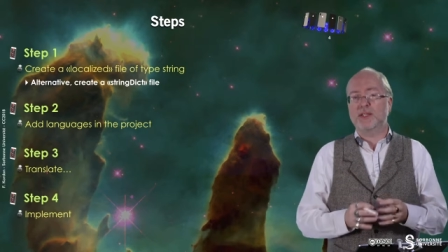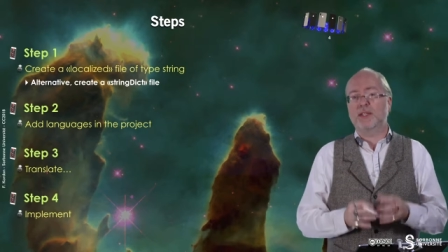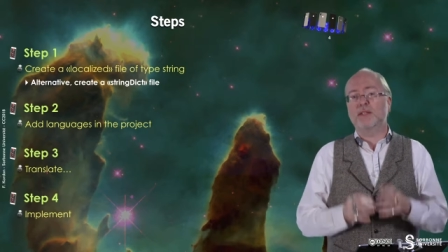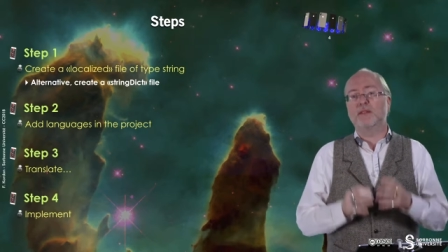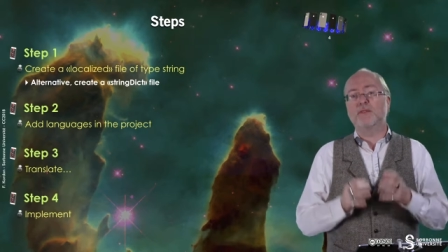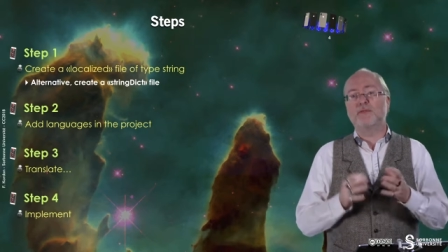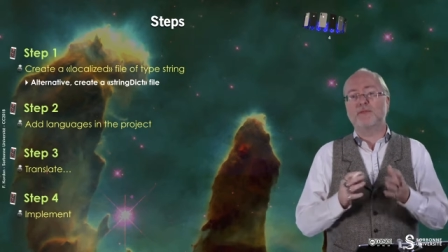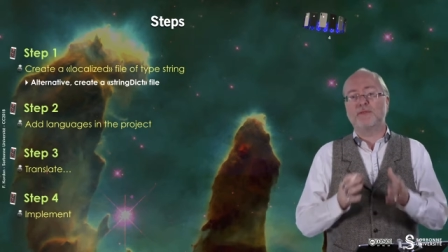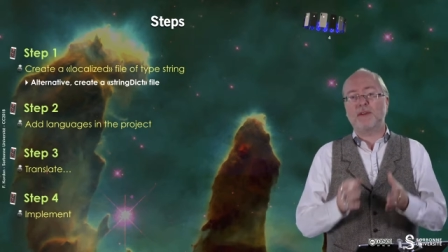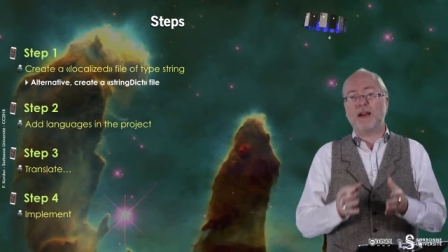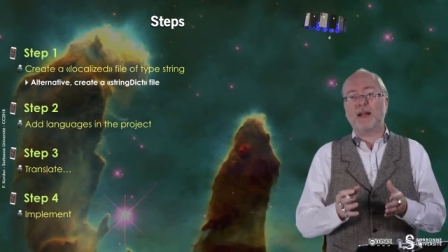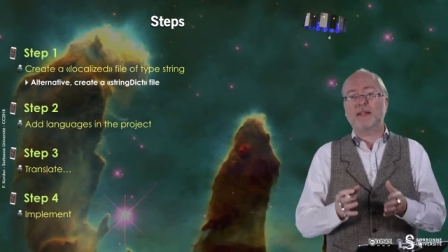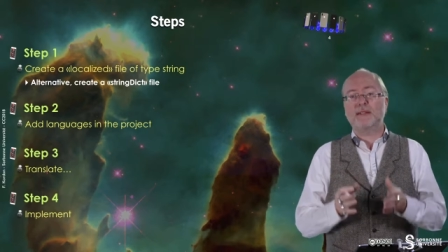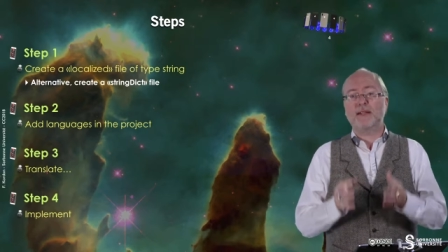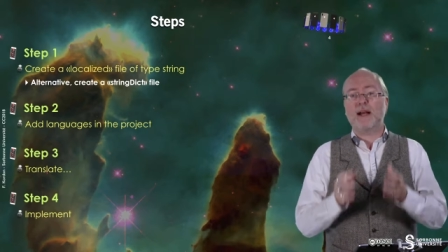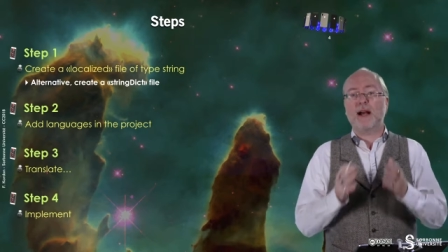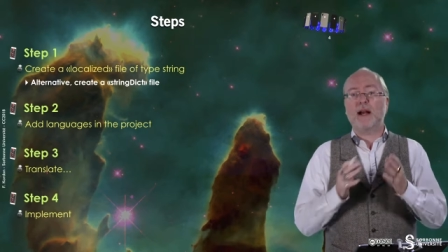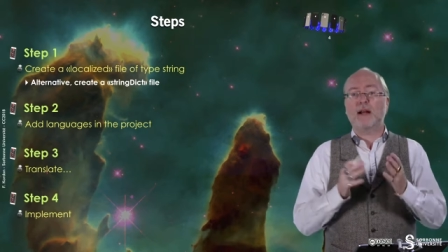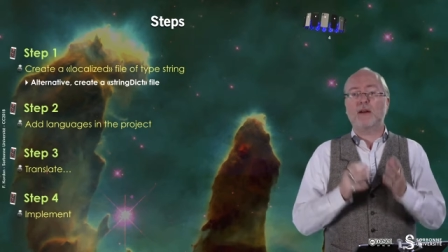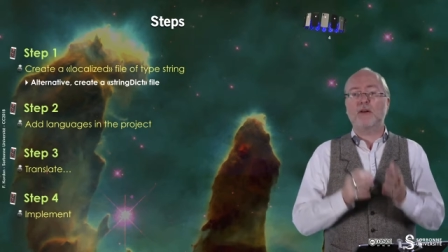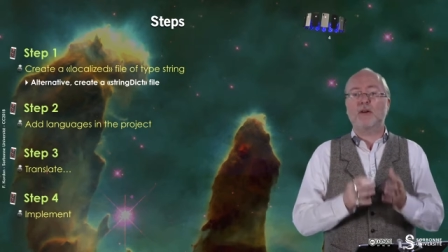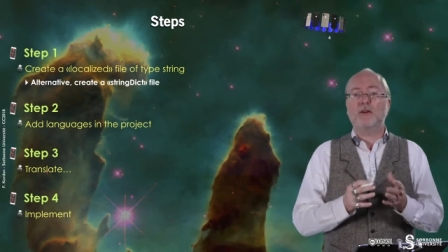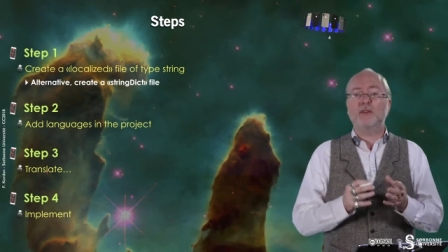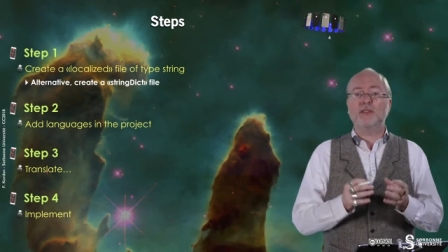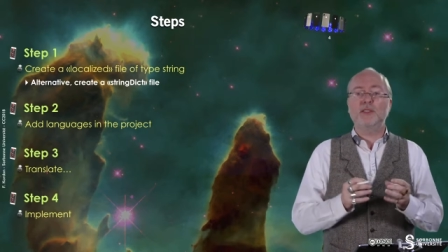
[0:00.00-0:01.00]
And in fact,
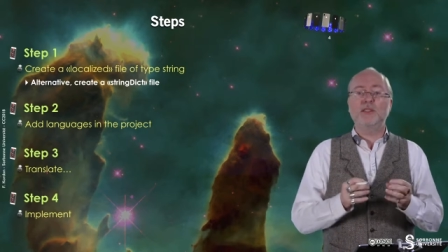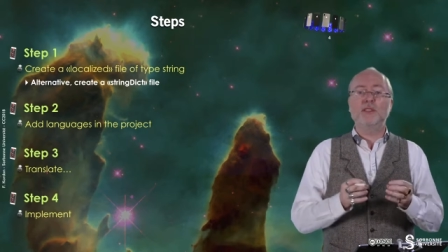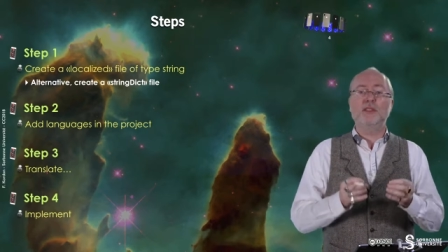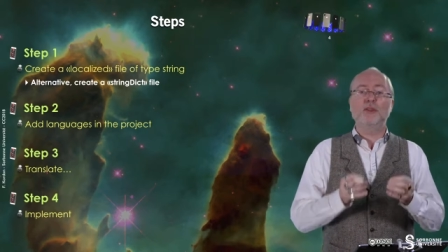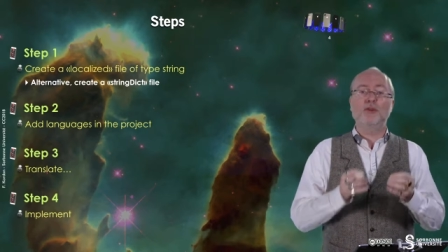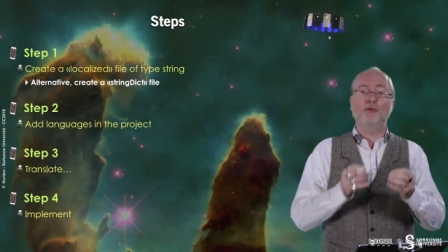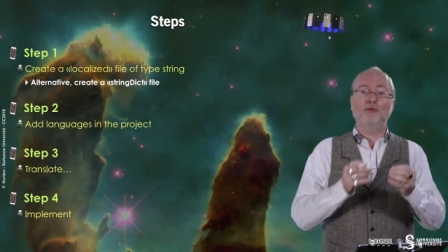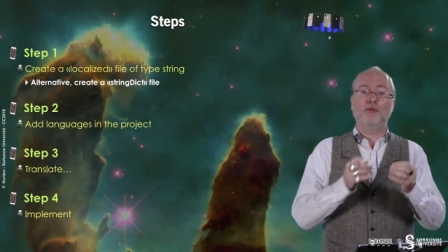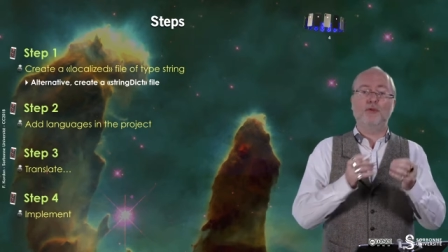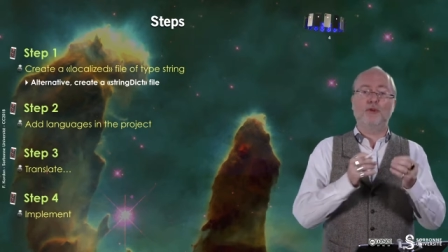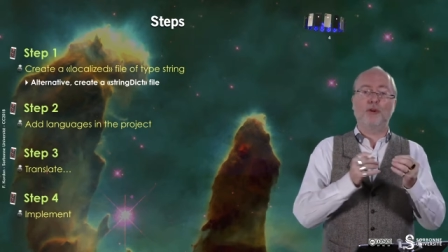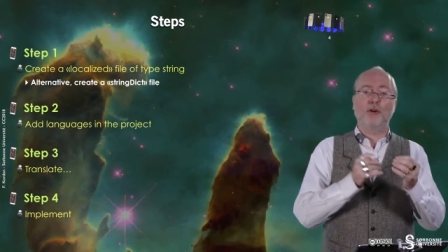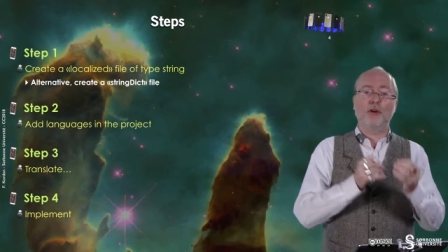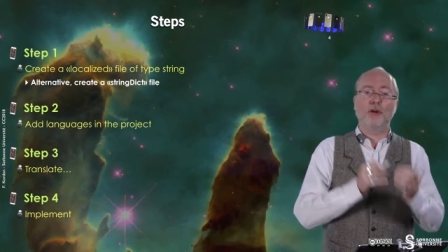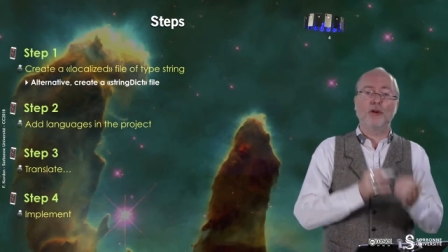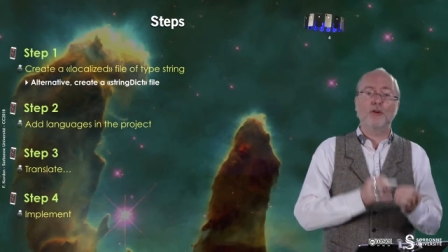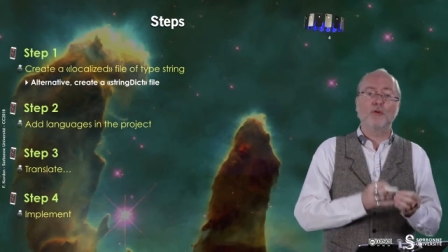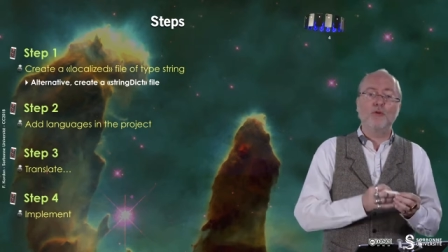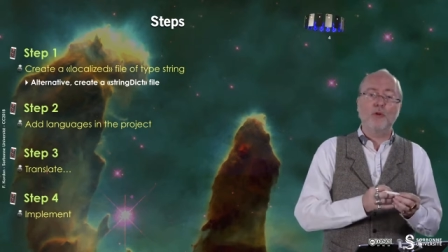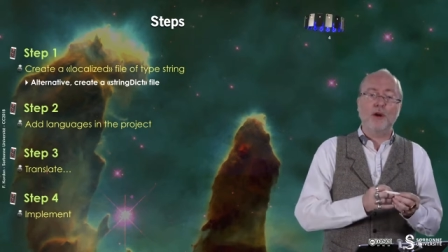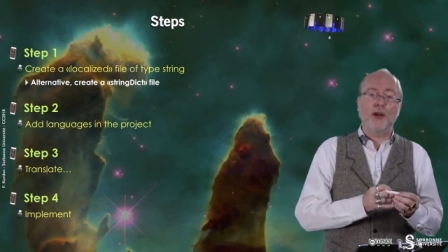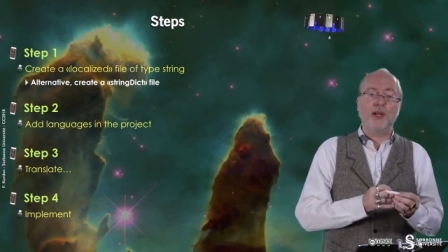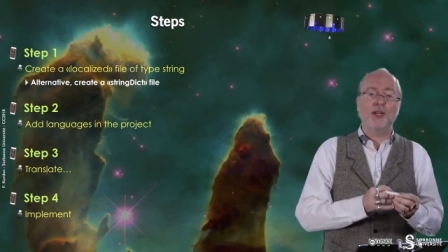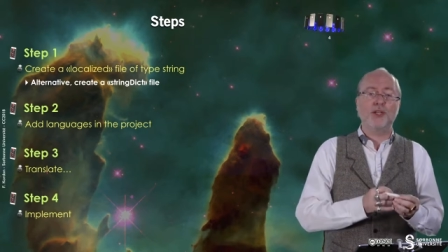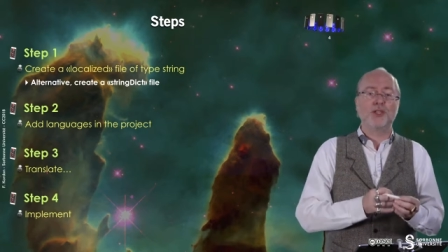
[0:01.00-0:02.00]
according to the
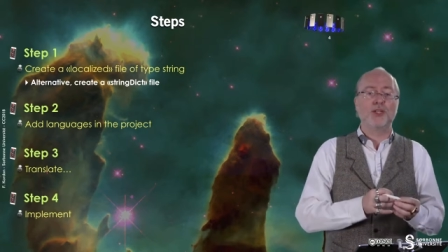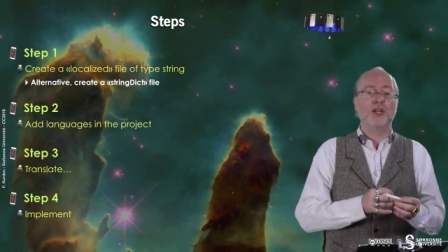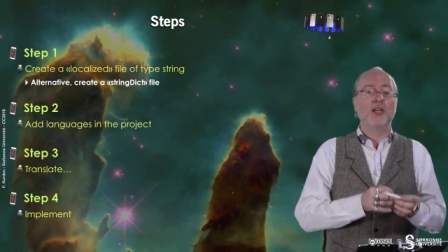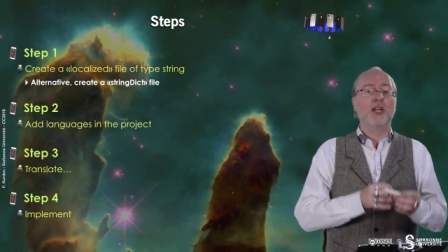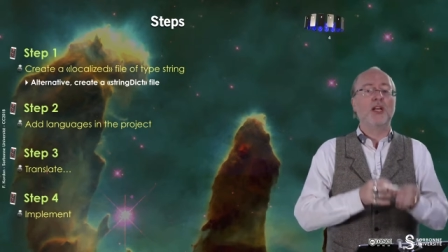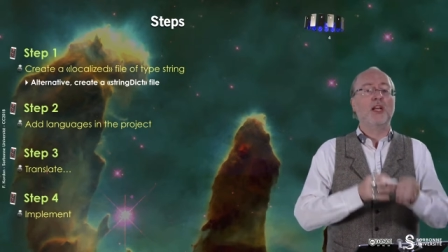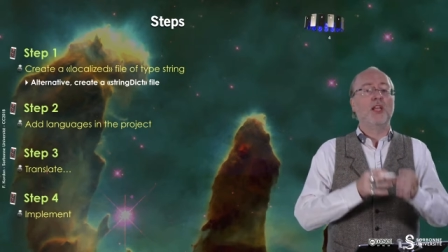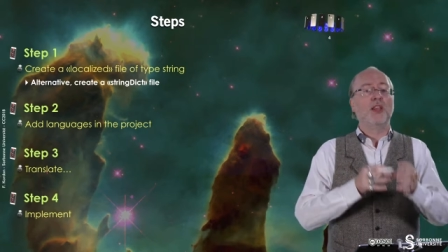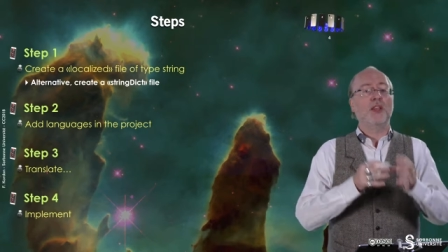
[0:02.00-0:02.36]
language